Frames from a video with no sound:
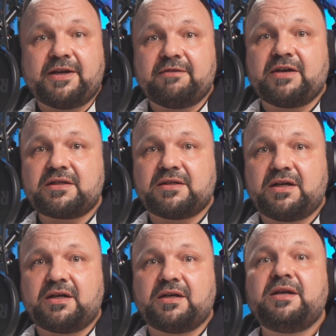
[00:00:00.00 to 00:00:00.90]
Wave
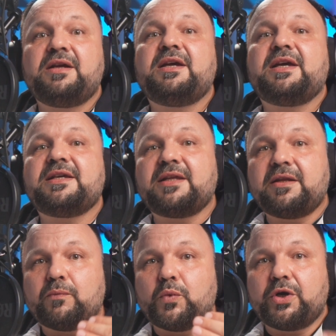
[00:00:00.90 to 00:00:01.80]
XLR is that
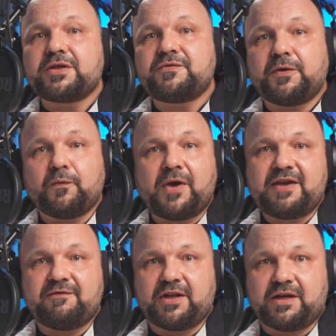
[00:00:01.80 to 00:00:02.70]
it works with
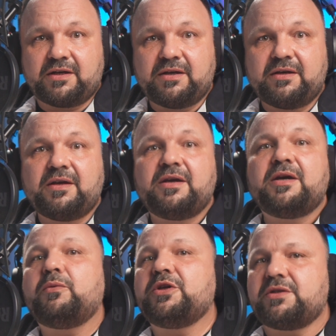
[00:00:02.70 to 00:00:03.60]
WaveLink,
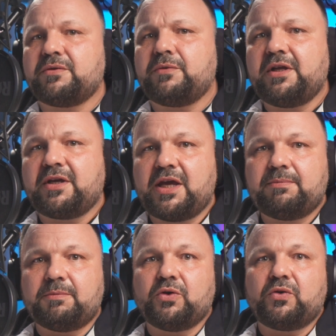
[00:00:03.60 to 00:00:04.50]
which is a really
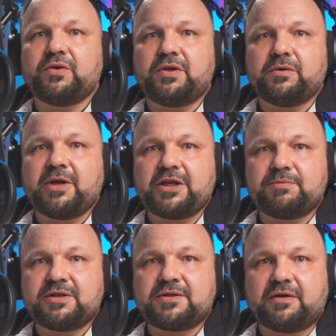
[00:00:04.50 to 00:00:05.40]
capable audio
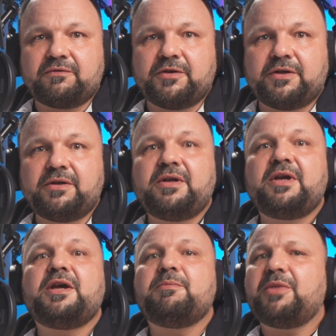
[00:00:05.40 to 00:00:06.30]
management software,
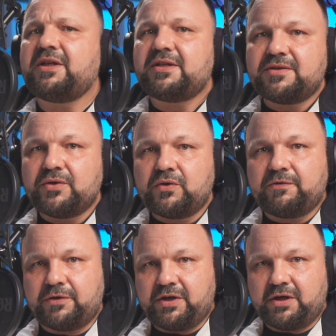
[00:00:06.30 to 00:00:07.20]
but it is
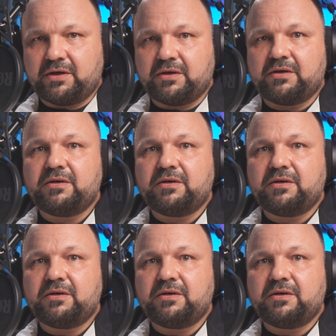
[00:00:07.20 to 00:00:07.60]
nowhere near